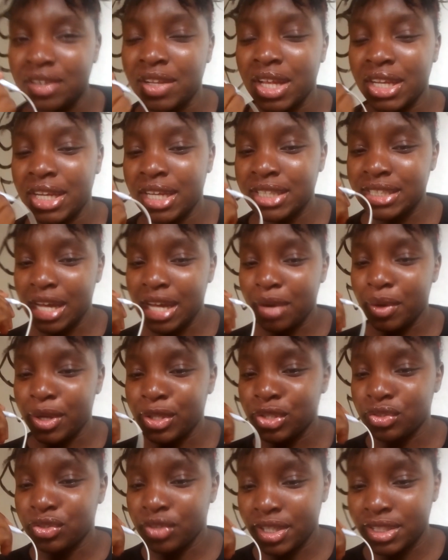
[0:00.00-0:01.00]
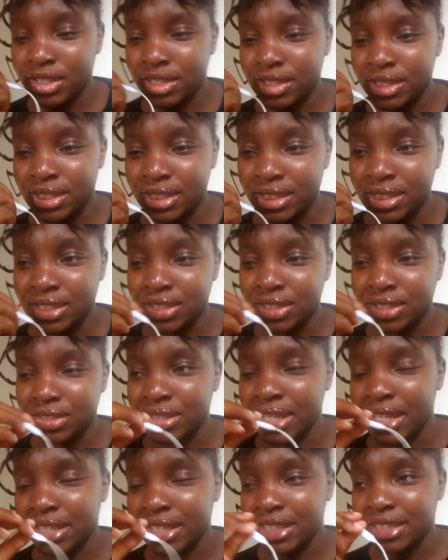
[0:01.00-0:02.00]
out? Like, that's how I try to eat. So
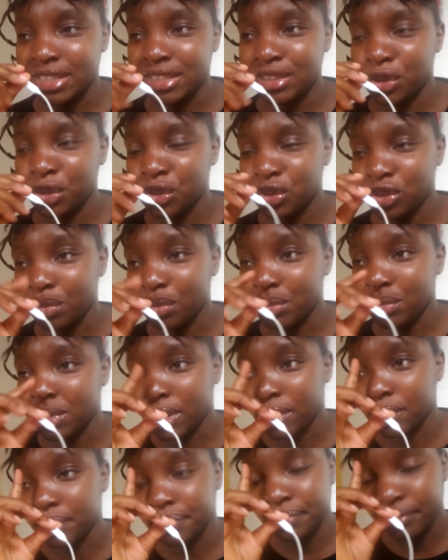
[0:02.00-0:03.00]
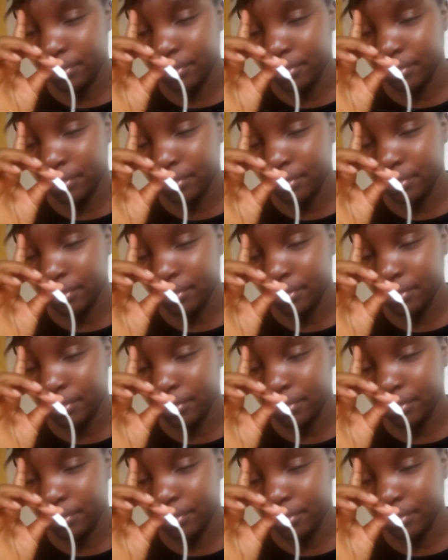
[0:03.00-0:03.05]
like, it's just something.